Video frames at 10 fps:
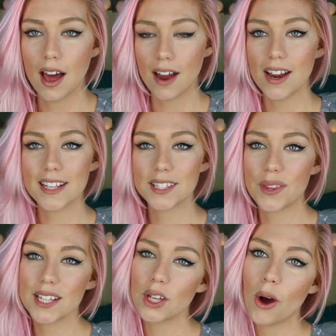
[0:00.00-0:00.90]
All right, so
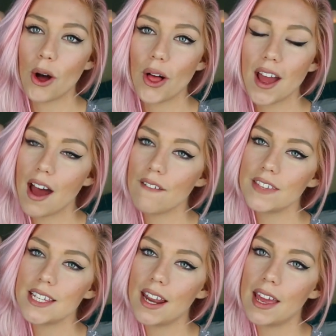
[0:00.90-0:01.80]
that's all I have
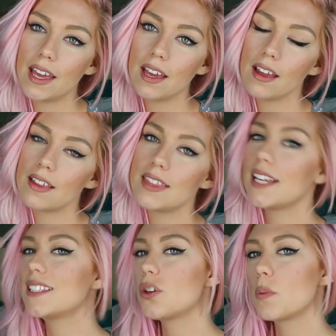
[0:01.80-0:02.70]
today.
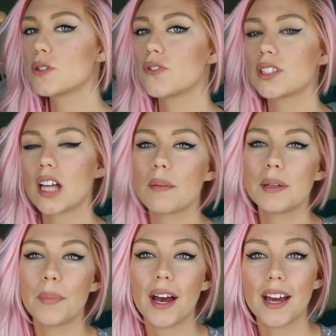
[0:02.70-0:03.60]
Thanks so much for
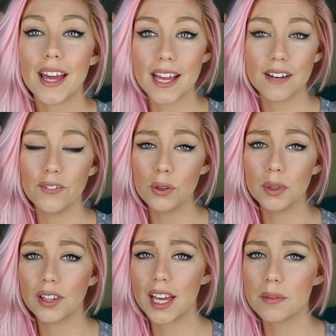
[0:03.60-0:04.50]
stopping by, and if you
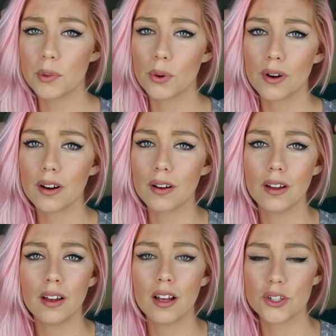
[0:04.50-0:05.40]
would like more
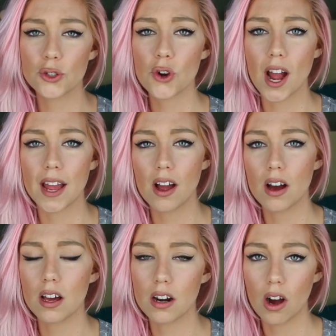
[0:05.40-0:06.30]
try
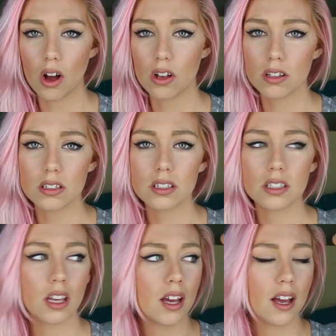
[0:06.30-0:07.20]
on
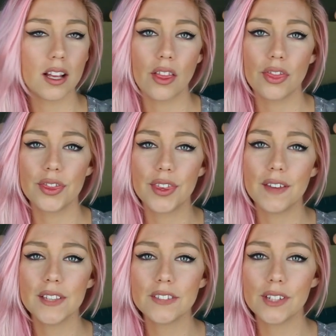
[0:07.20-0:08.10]
hauls,
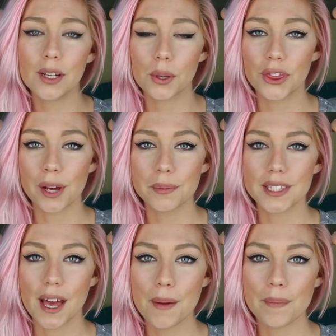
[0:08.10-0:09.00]
Give this video a
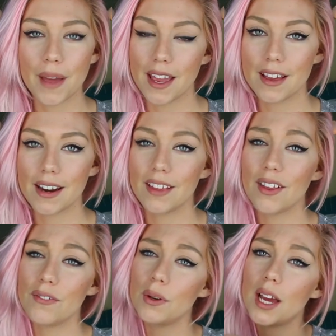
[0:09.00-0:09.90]
thumbs up, and I
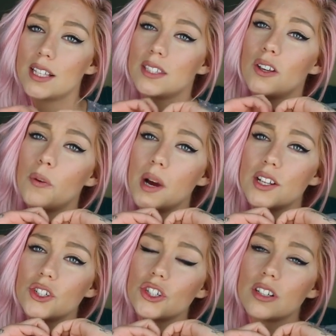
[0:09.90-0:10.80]
love you guys so
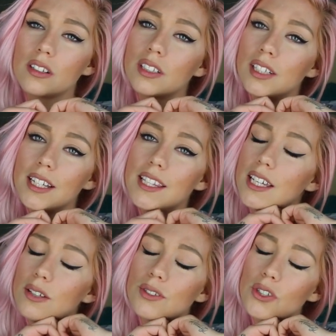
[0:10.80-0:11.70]
much.
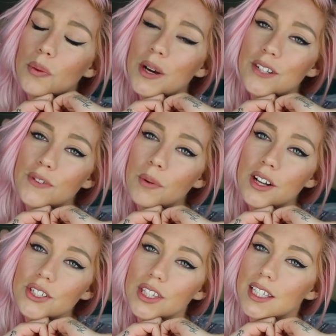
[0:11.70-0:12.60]
Thank you so much for
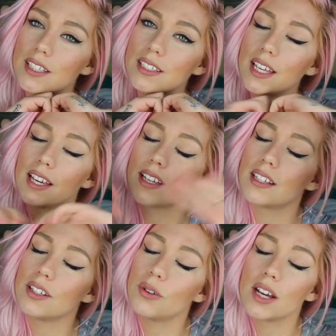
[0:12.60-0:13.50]
watching this,
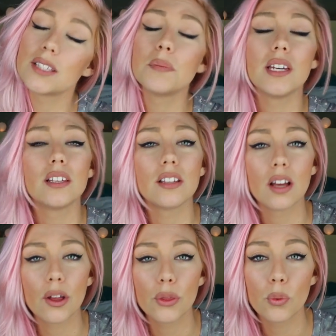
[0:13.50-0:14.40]
and you guys mean
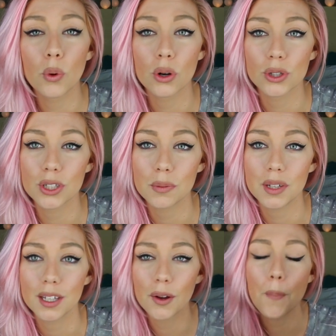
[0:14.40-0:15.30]
the world to
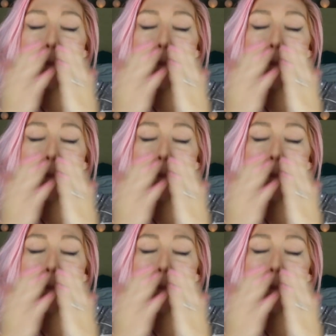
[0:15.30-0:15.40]
me.